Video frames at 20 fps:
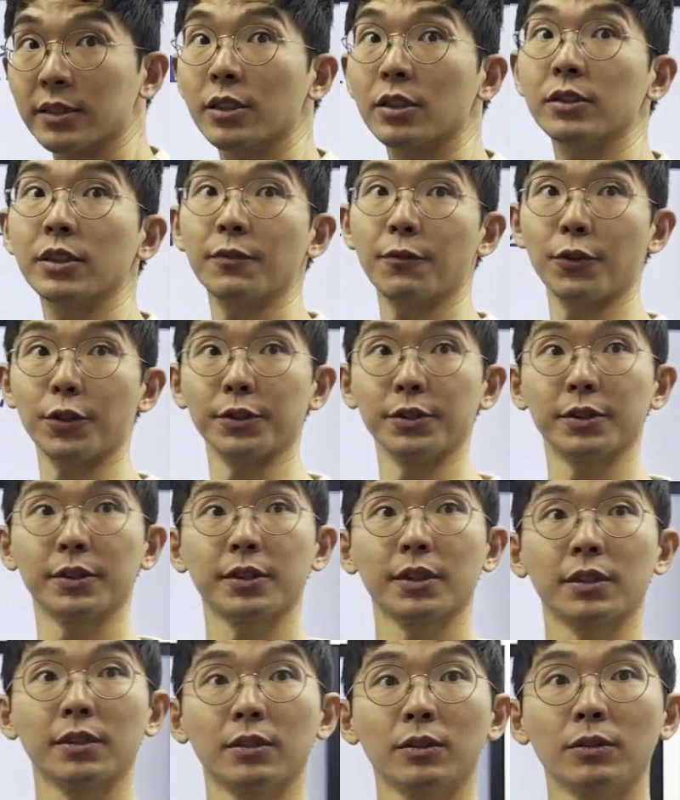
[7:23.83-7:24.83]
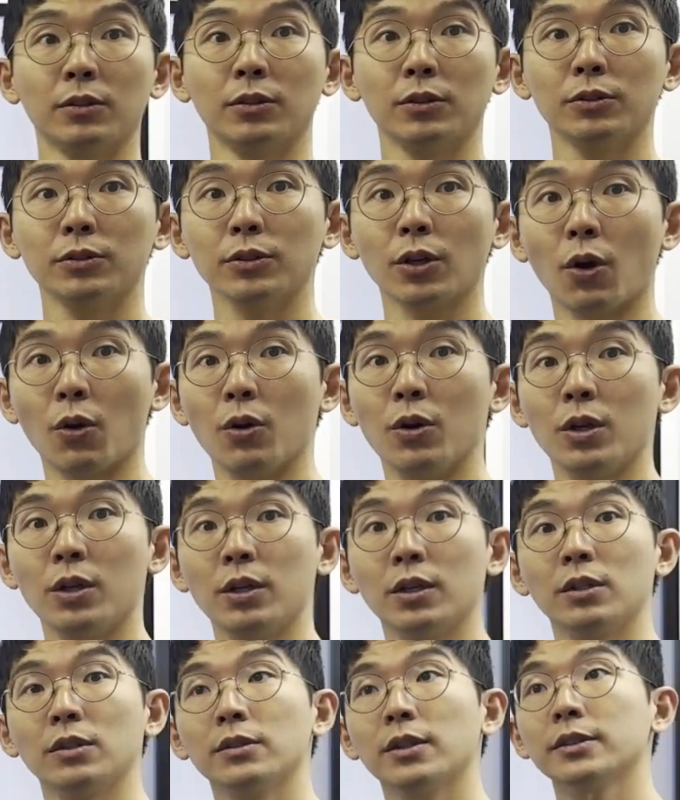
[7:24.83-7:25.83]
the difference. So
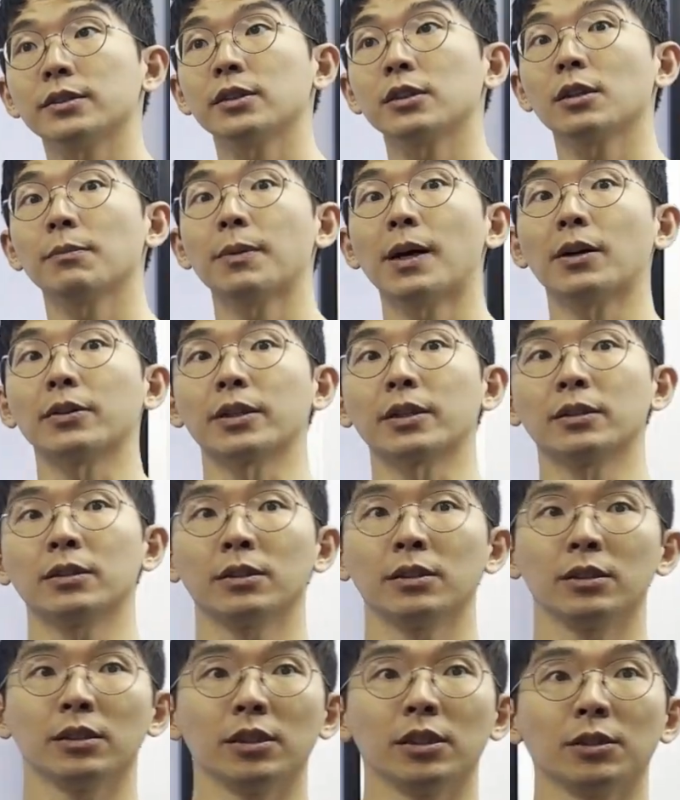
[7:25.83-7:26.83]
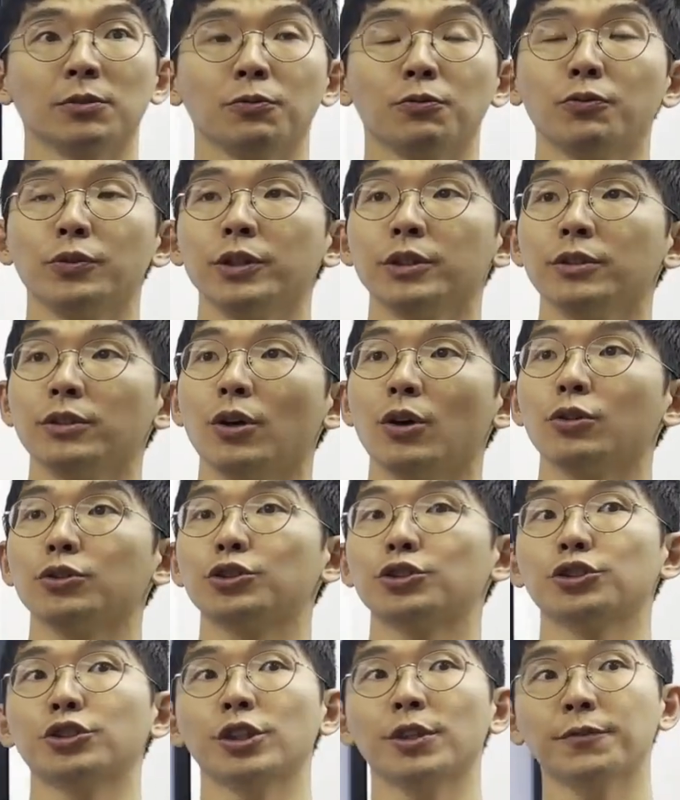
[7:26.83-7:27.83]
let's think about it. If we know
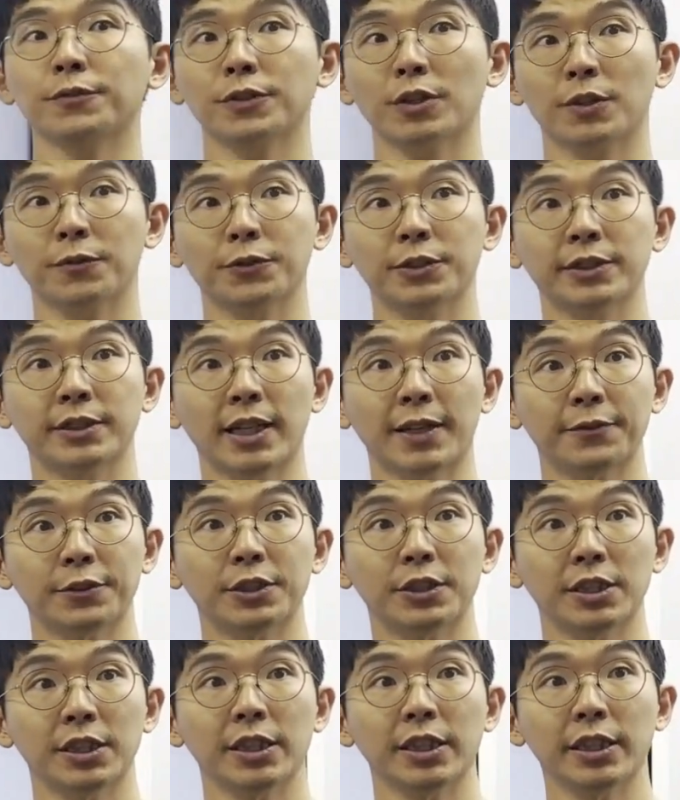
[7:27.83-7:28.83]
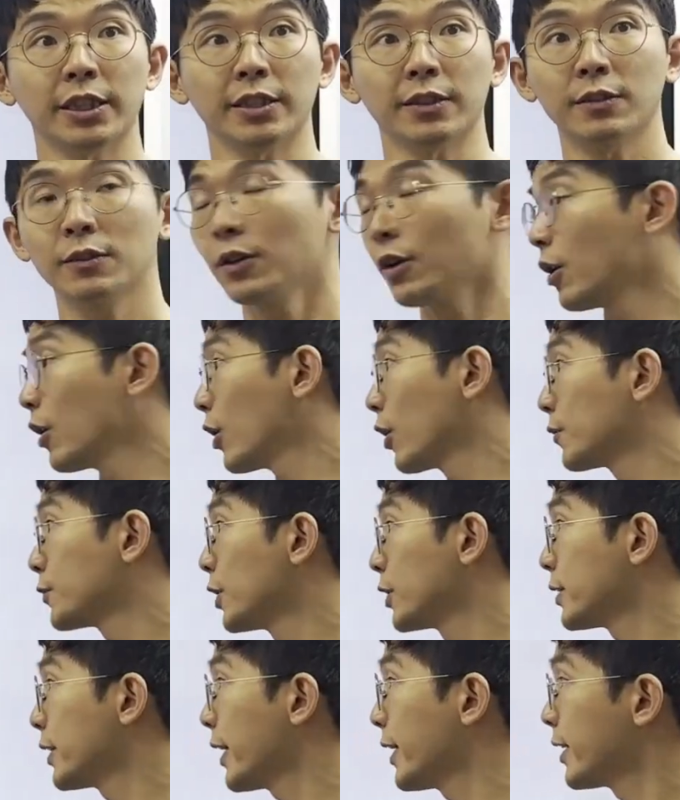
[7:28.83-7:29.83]
shift of 17 of
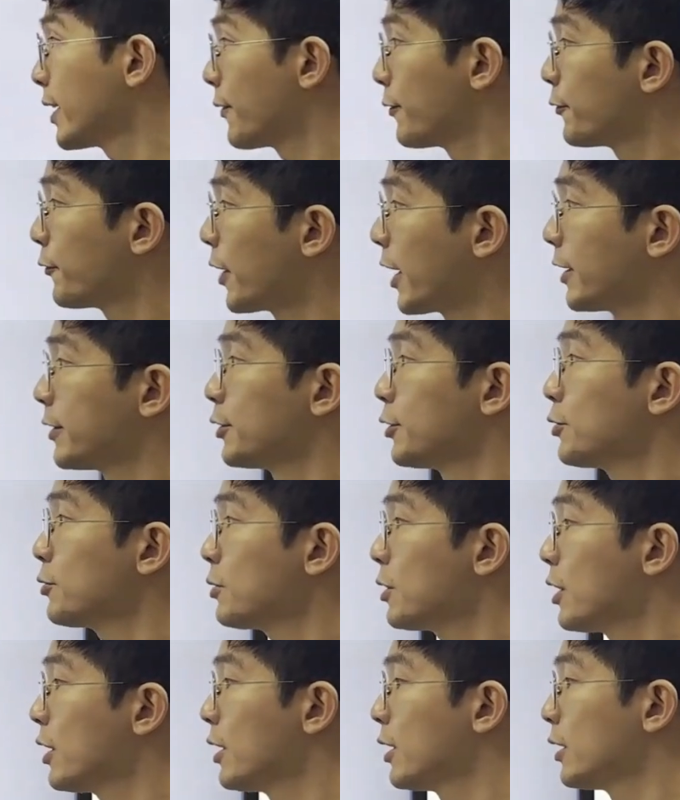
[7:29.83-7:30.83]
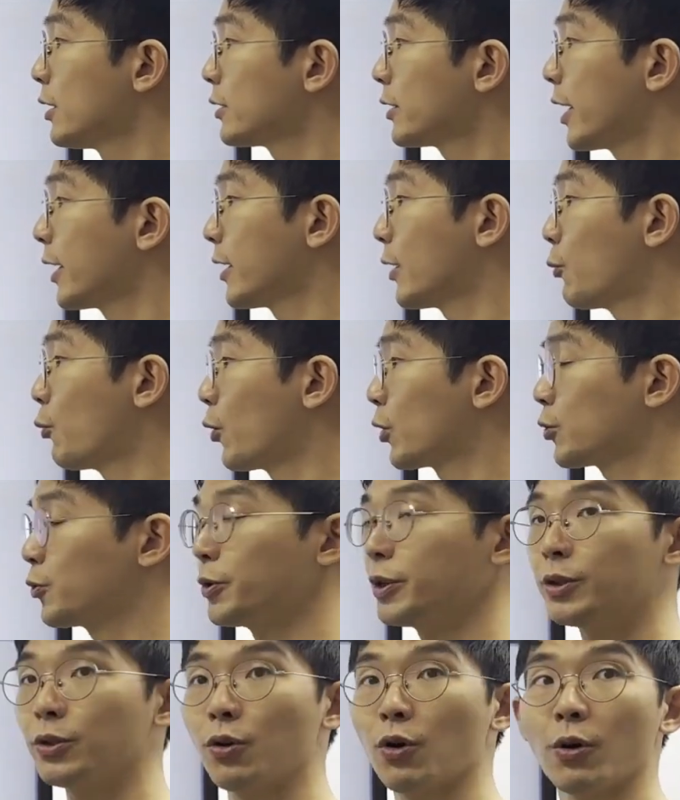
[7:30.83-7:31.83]
the data value, then what do
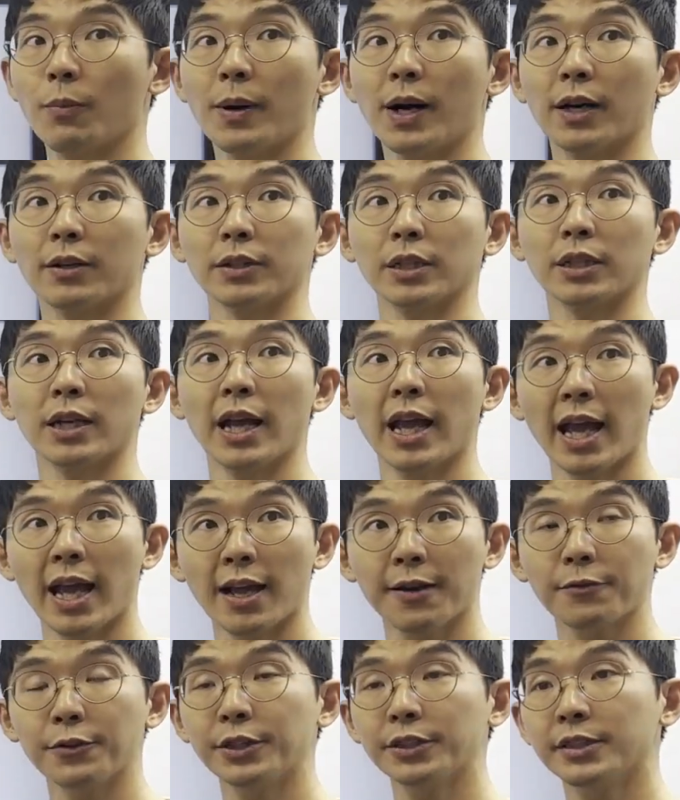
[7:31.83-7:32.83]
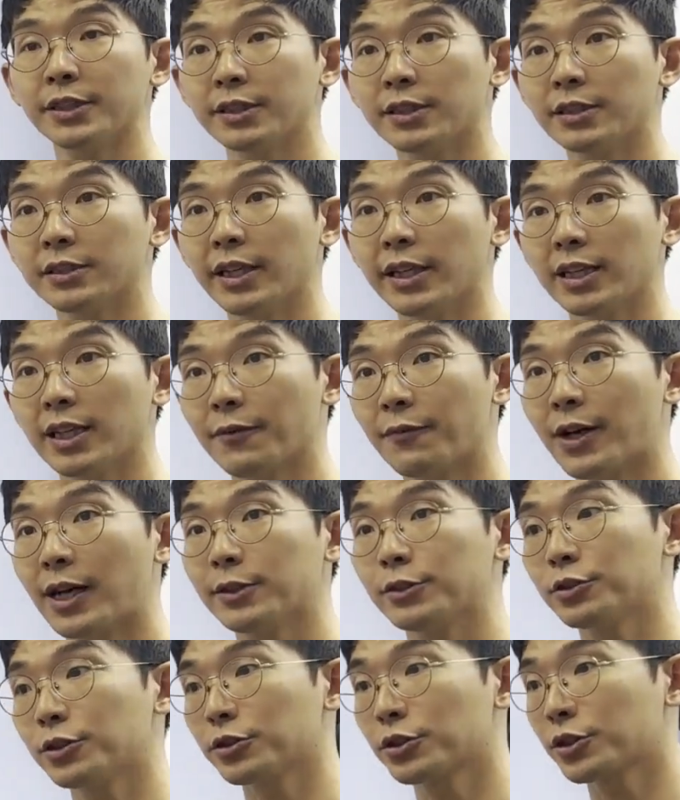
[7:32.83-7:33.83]
we know about it? Every single data
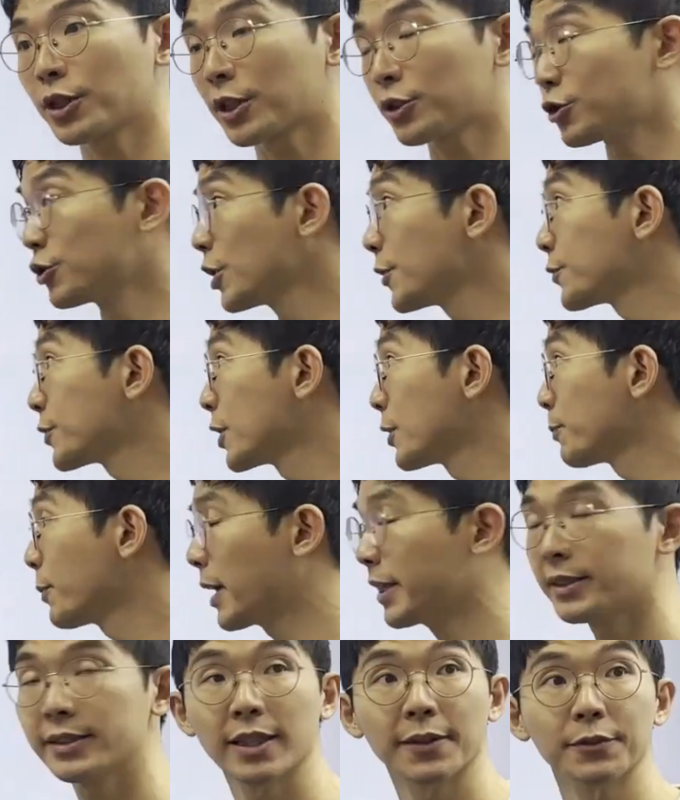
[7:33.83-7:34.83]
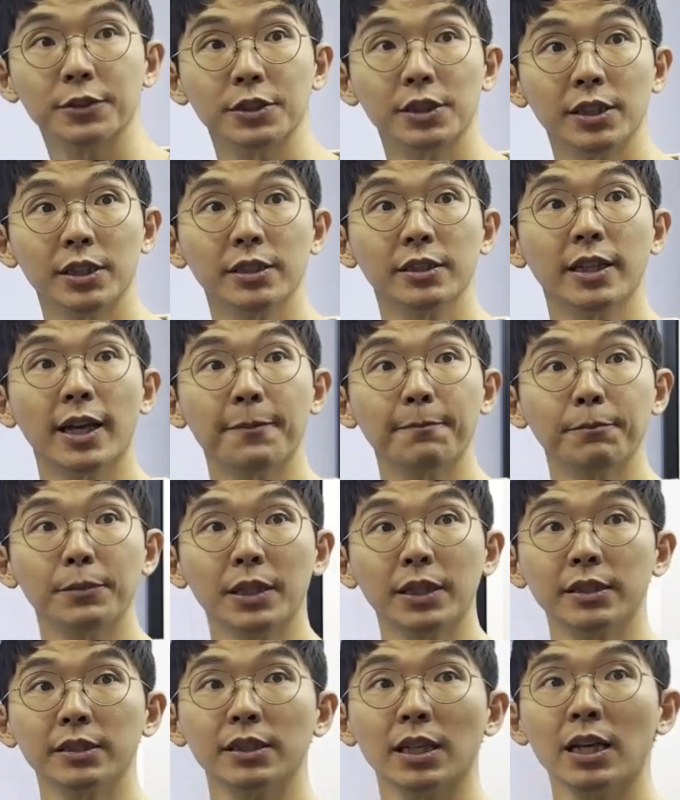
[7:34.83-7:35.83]
value just got shifted by 17. That
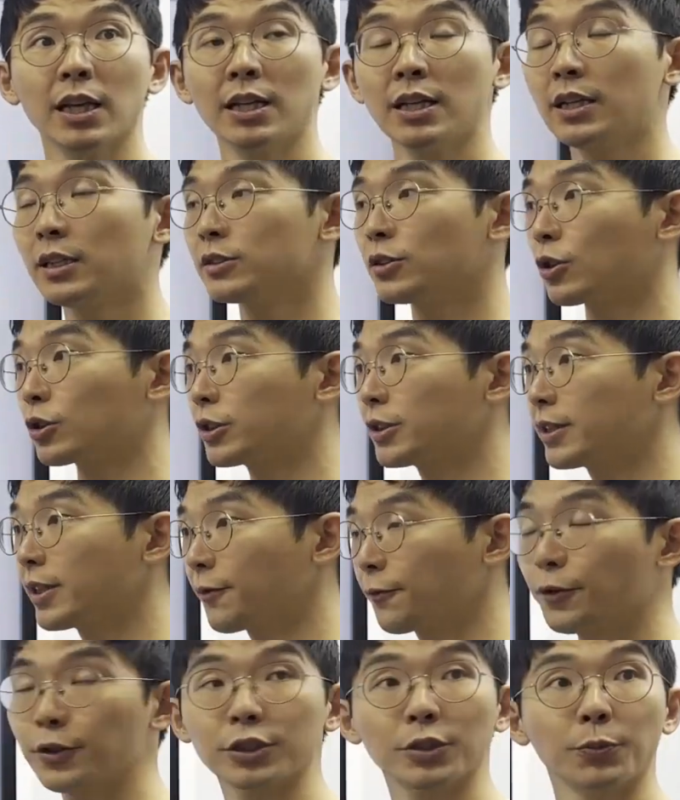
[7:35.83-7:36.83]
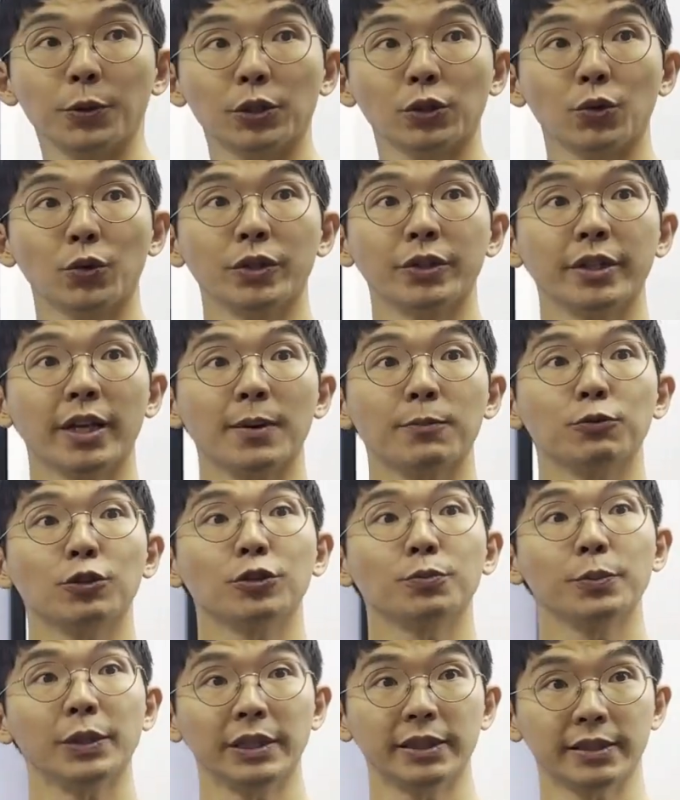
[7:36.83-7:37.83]
means the difference between them
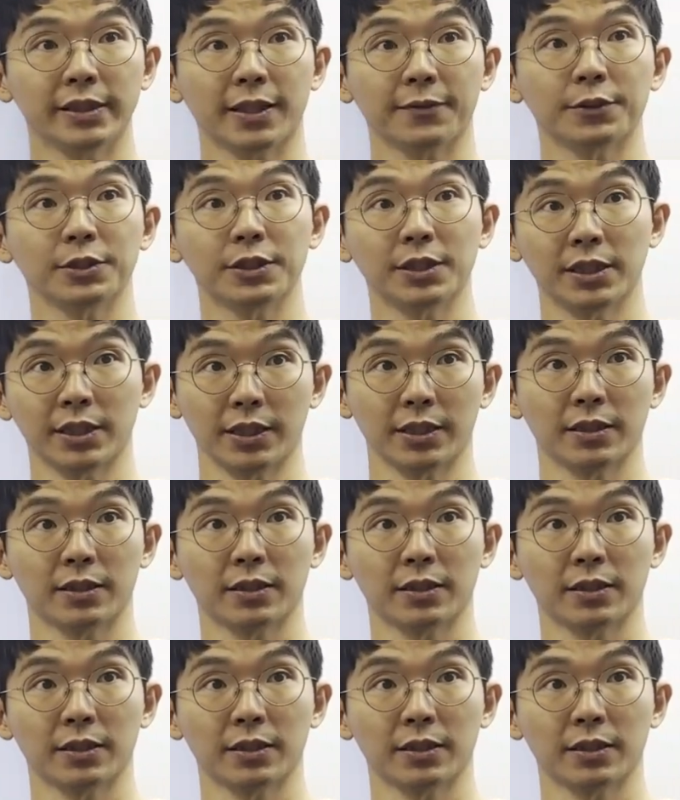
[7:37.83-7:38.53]
would be 17.